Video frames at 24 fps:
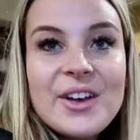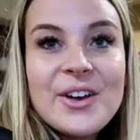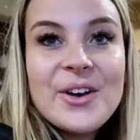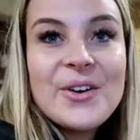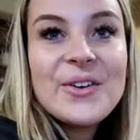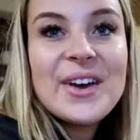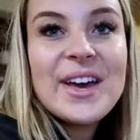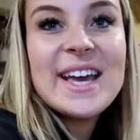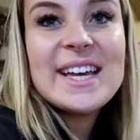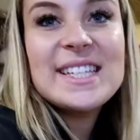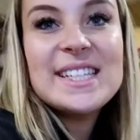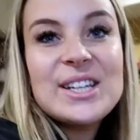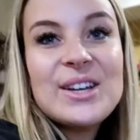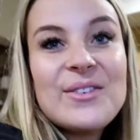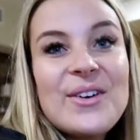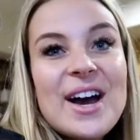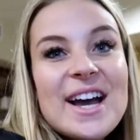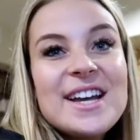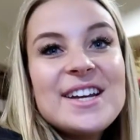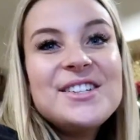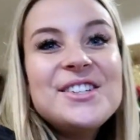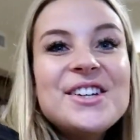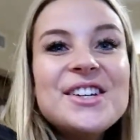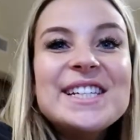Okay, so
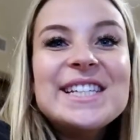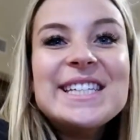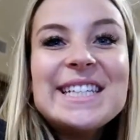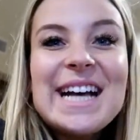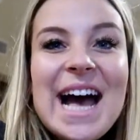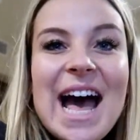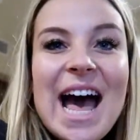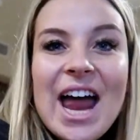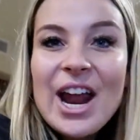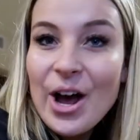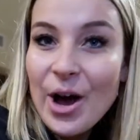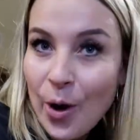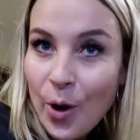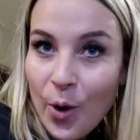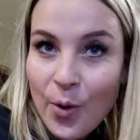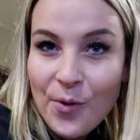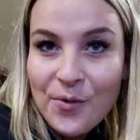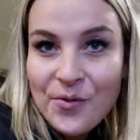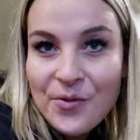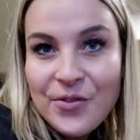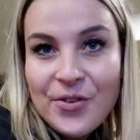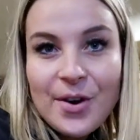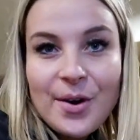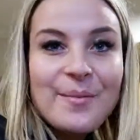I just got
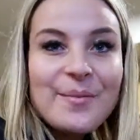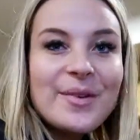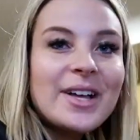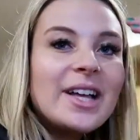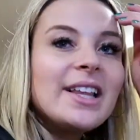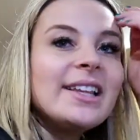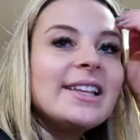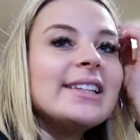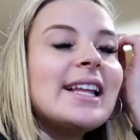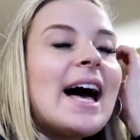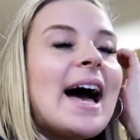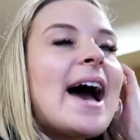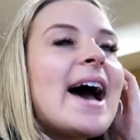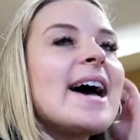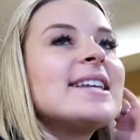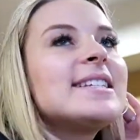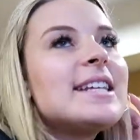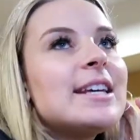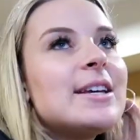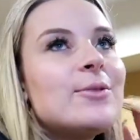home from class.